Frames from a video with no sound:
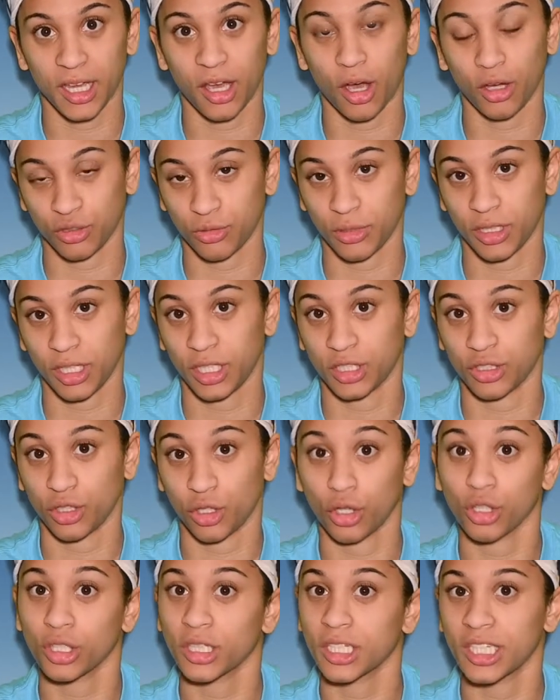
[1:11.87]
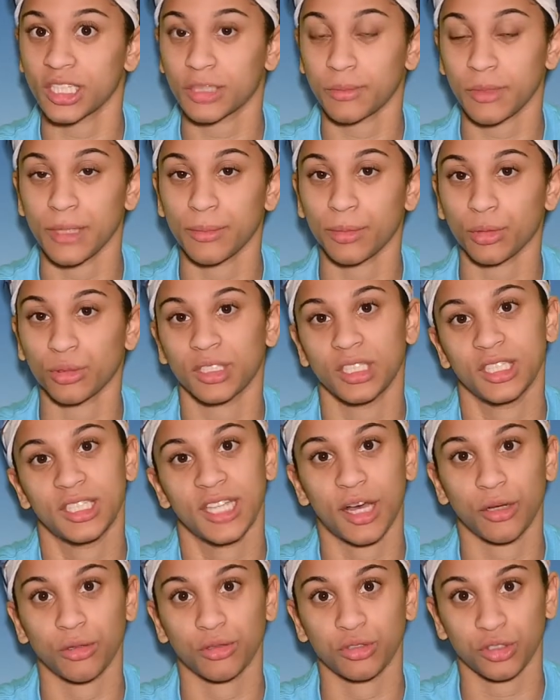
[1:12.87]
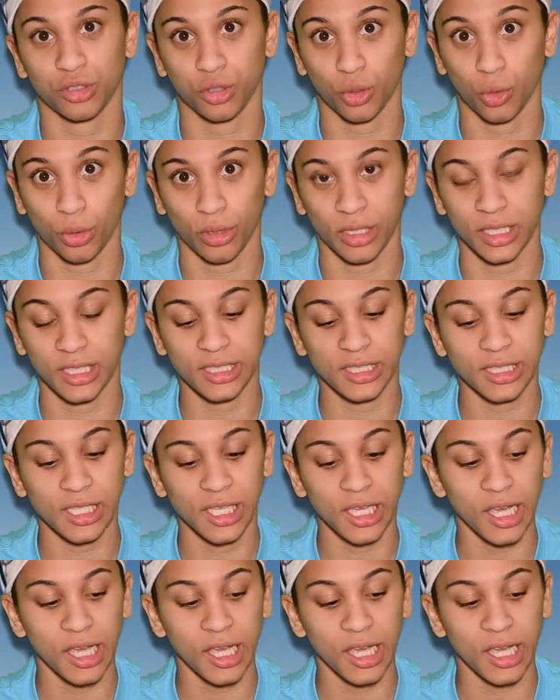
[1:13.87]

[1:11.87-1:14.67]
Australia's earliest people to tell stories.